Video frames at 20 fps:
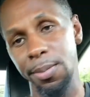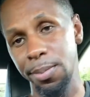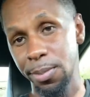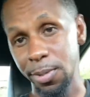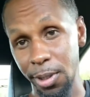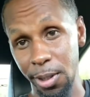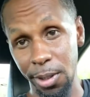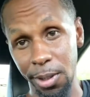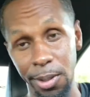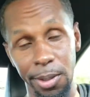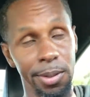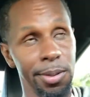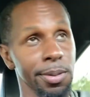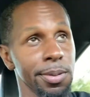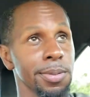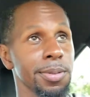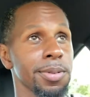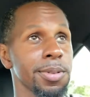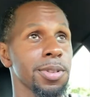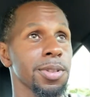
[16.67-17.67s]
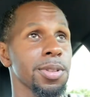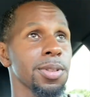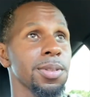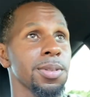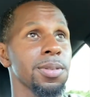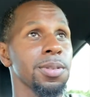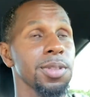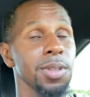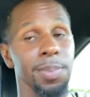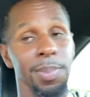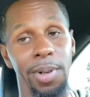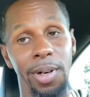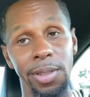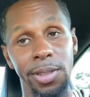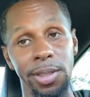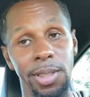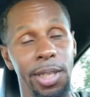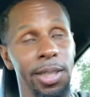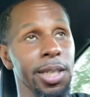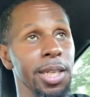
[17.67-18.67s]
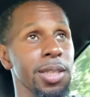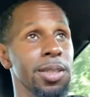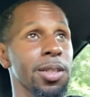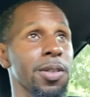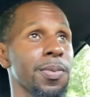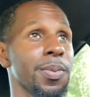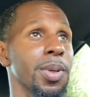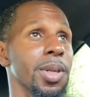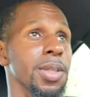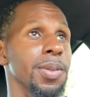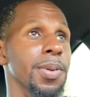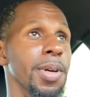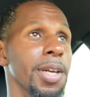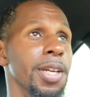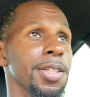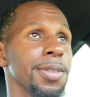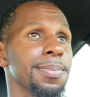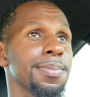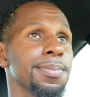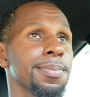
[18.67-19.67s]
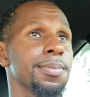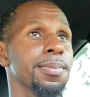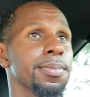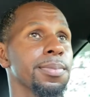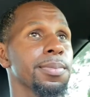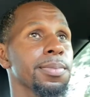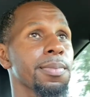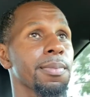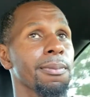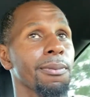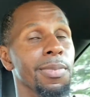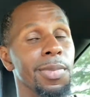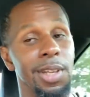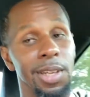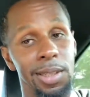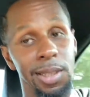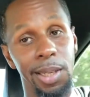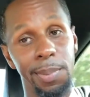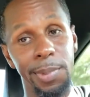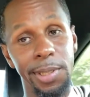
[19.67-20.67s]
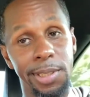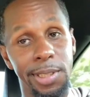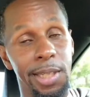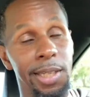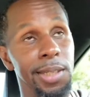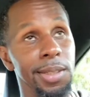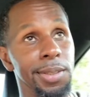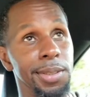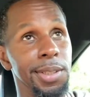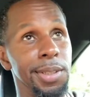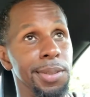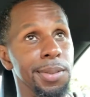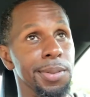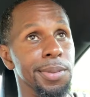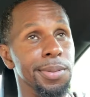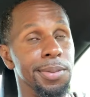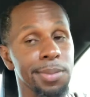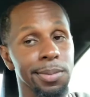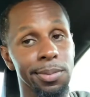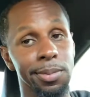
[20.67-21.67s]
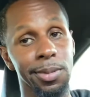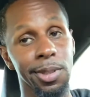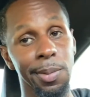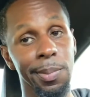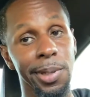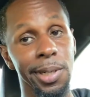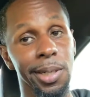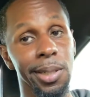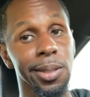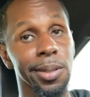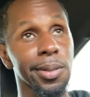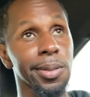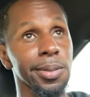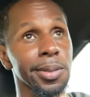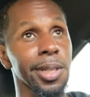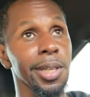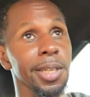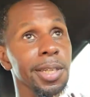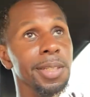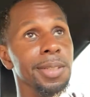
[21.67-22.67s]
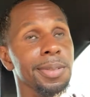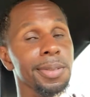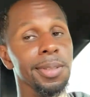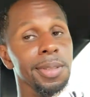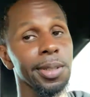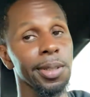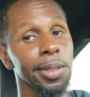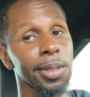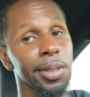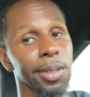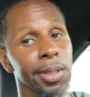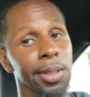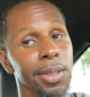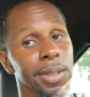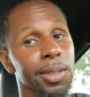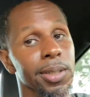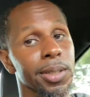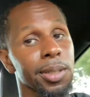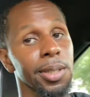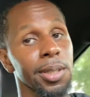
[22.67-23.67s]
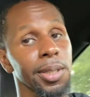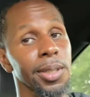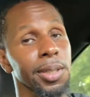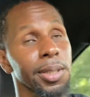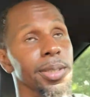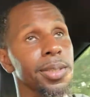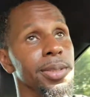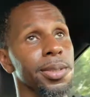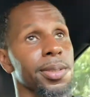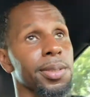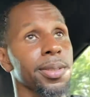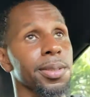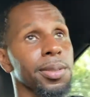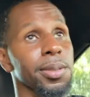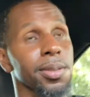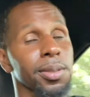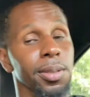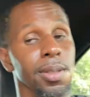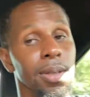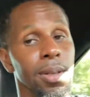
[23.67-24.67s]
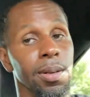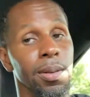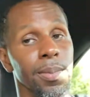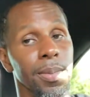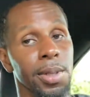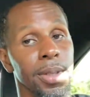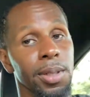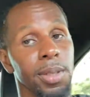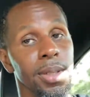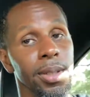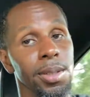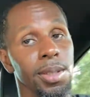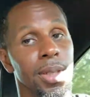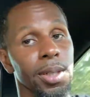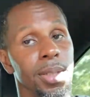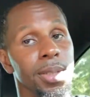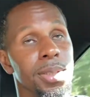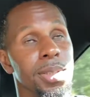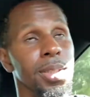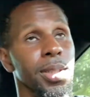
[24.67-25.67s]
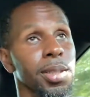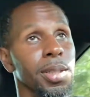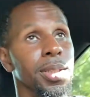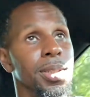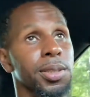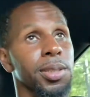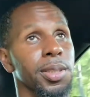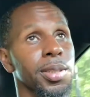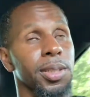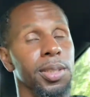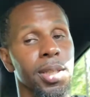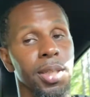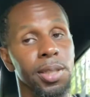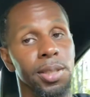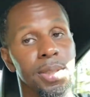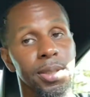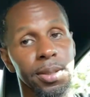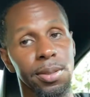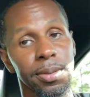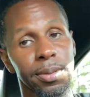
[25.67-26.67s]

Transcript: Yo, your boy is not getting off work, right? And let me tell you, it's been a long day. Cause, oh my God, y'all can see that shit, can't you?